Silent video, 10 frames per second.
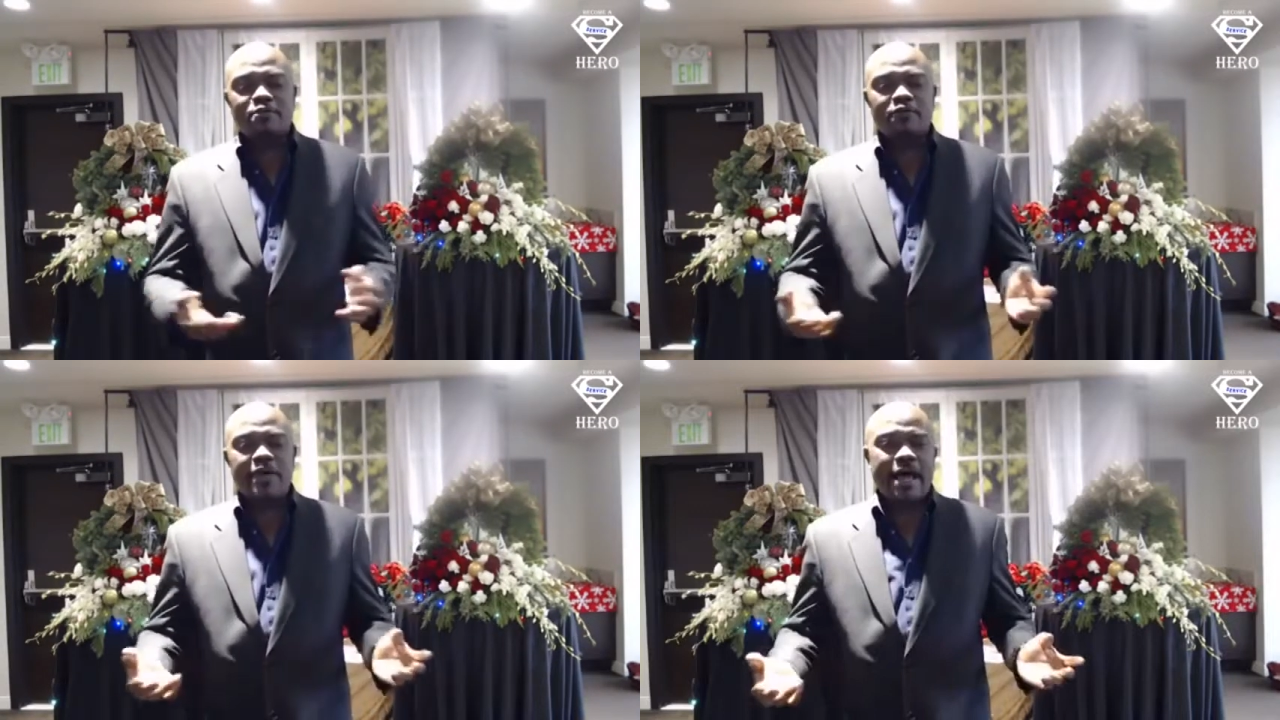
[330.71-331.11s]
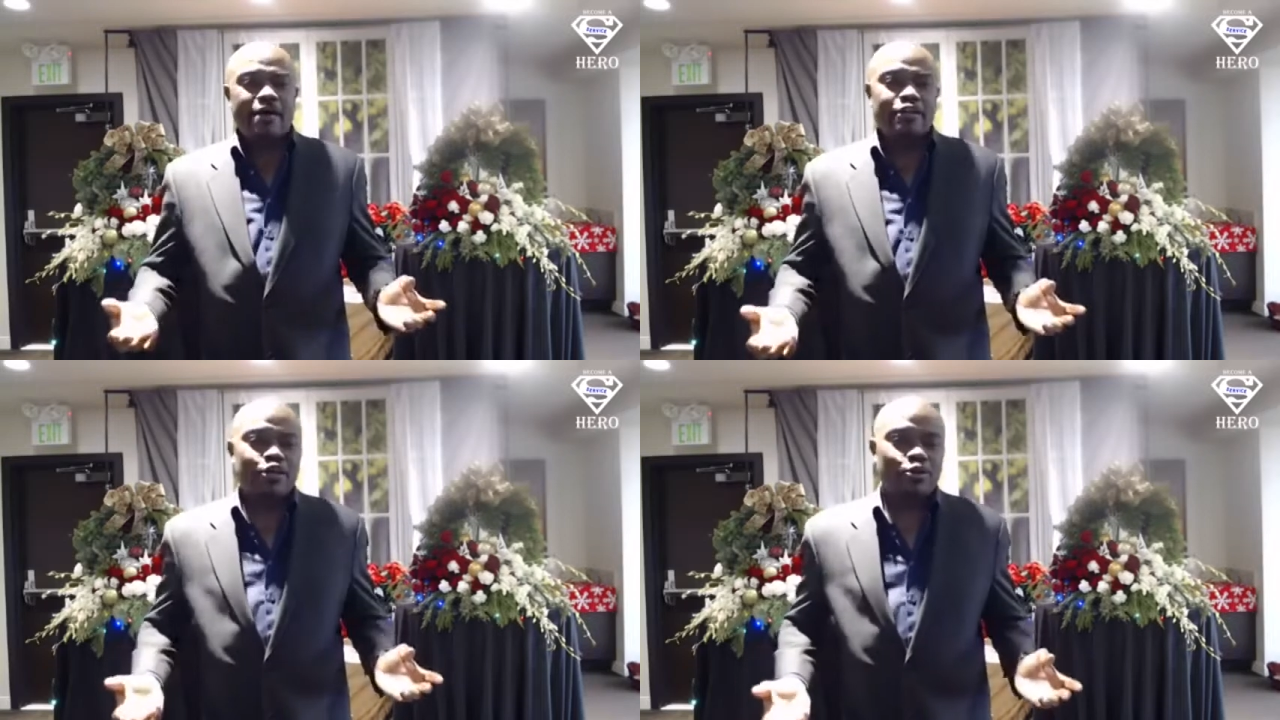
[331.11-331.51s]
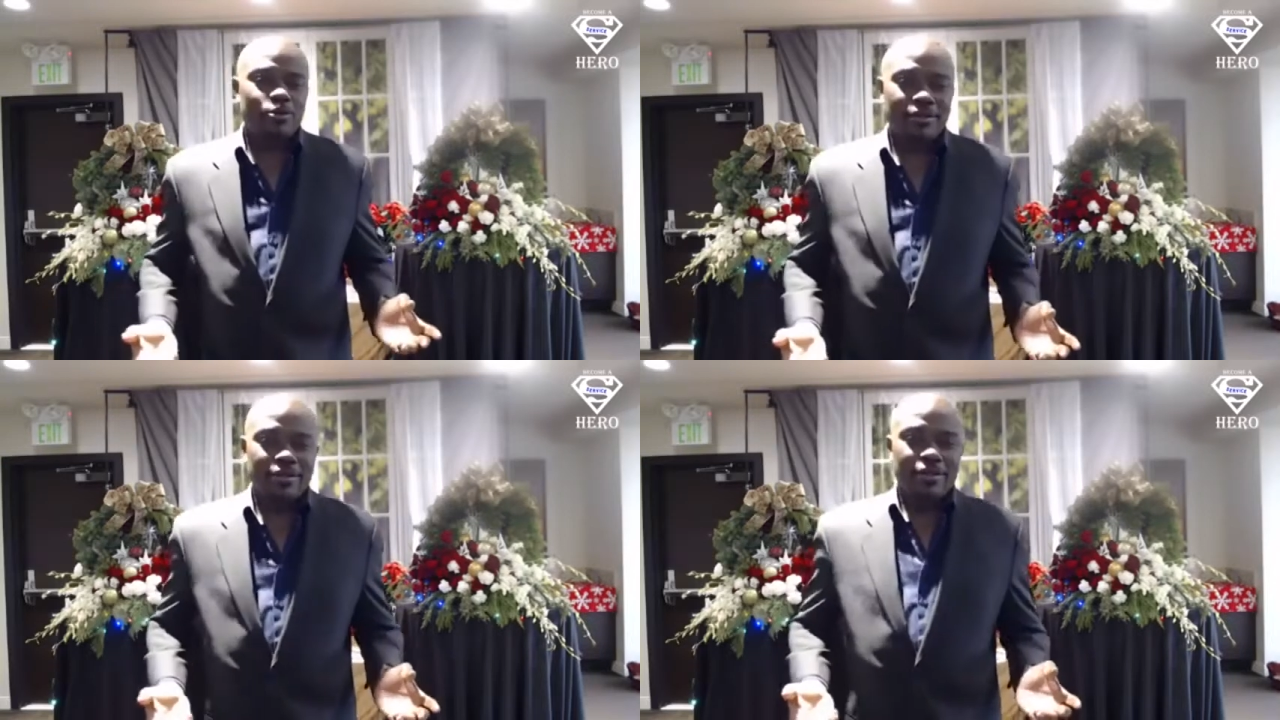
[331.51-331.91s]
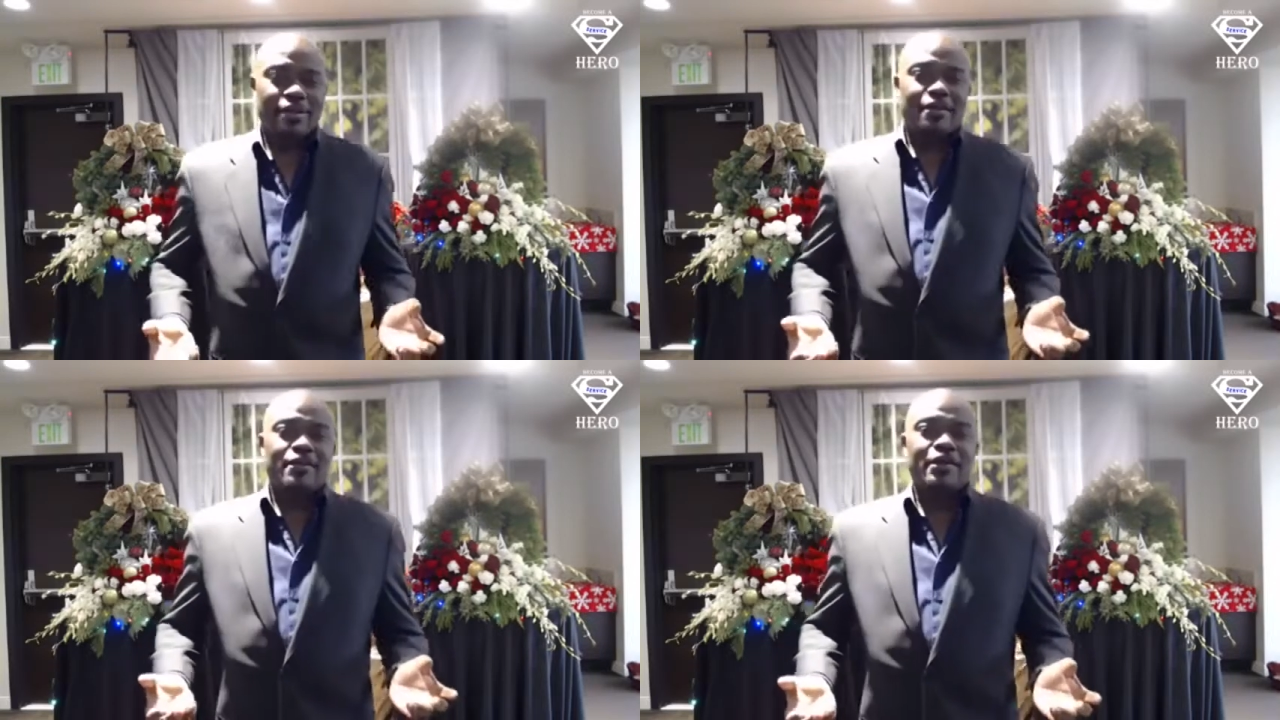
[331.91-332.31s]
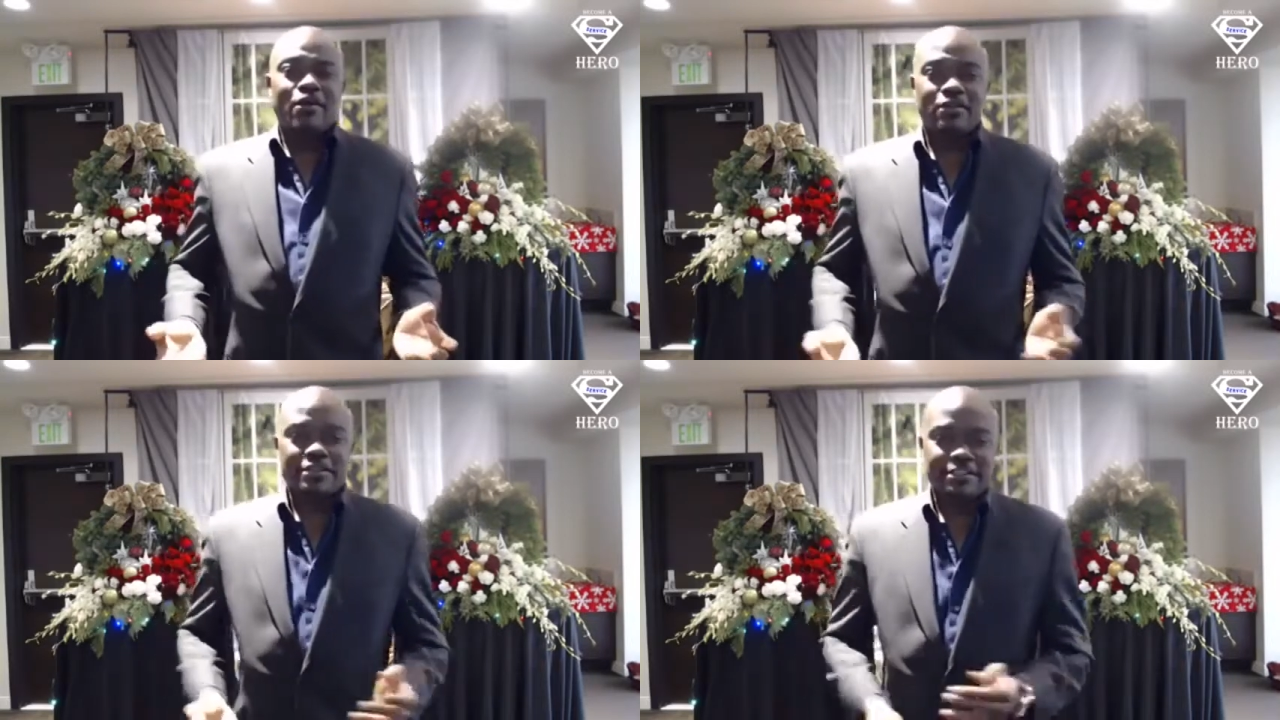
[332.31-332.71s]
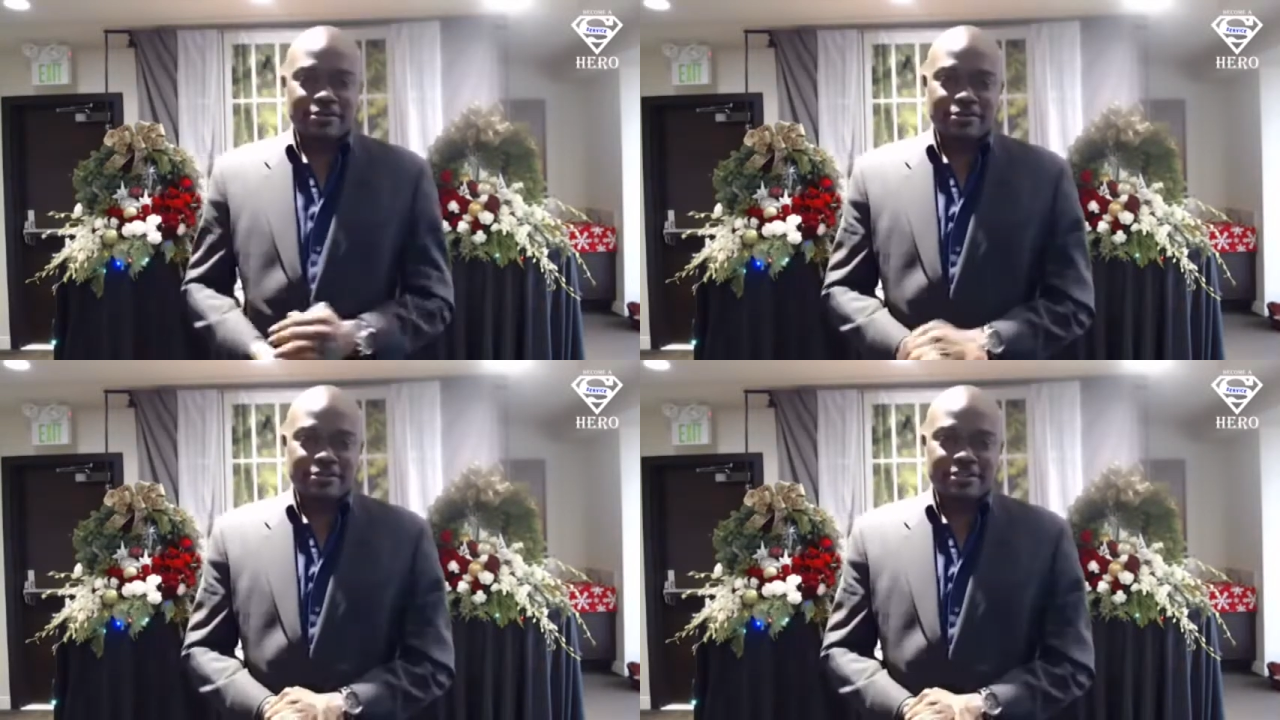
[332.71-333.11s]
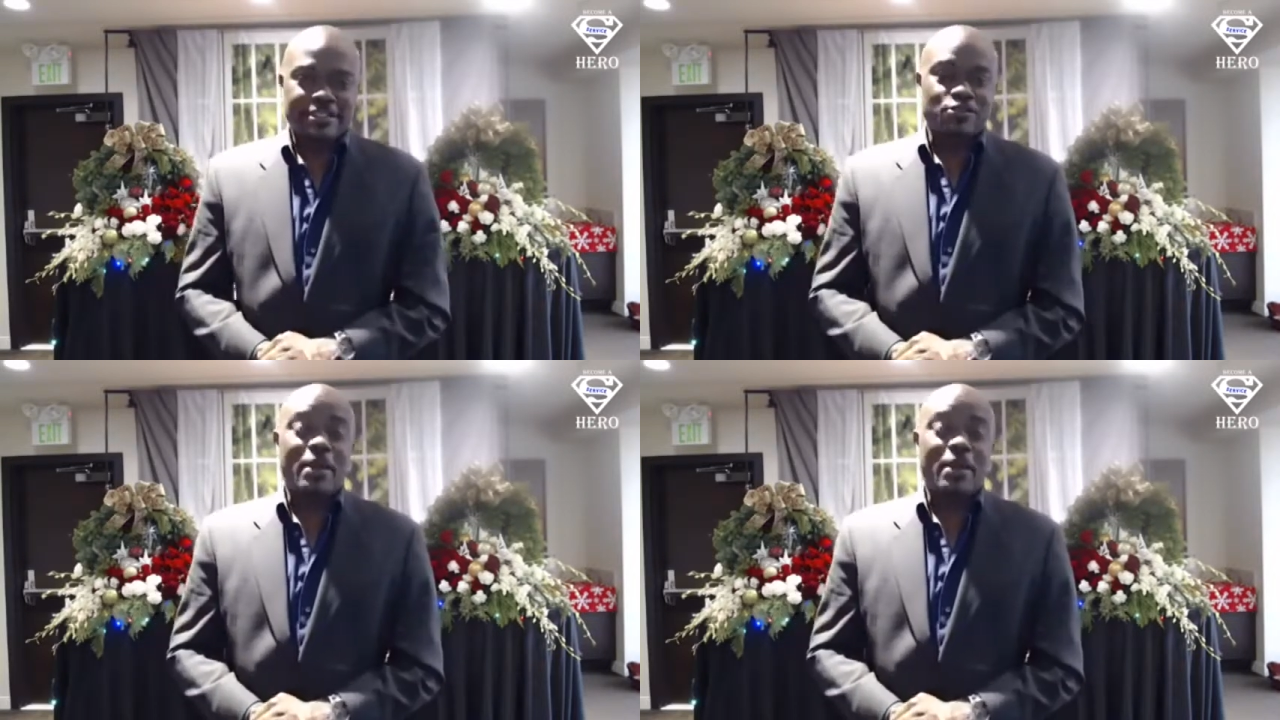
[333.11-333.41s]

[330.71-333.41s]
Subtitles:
more value than all the stones that